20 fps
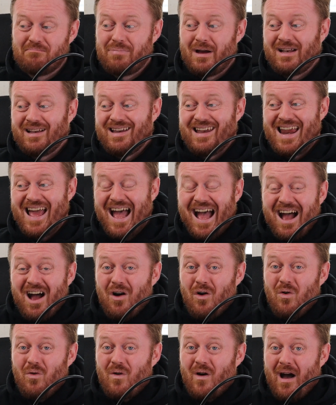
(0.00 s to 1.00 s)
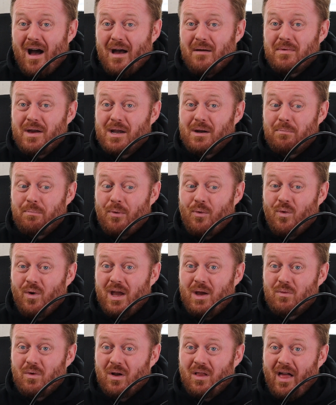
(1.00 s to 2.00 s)
But now I'm at a
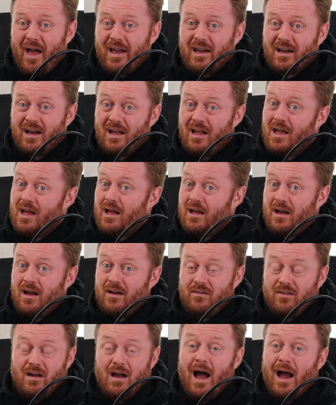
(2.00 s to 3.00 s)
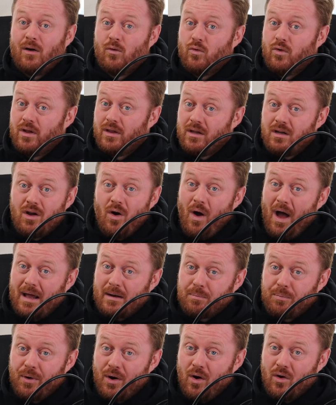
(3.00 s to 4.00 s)
point where, like, I really know how
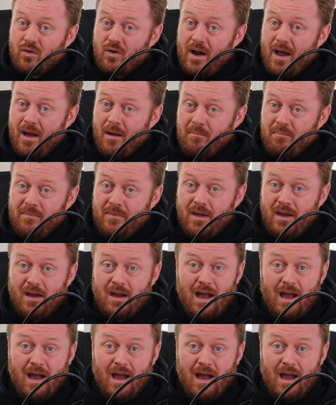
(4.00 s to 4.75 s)
to program.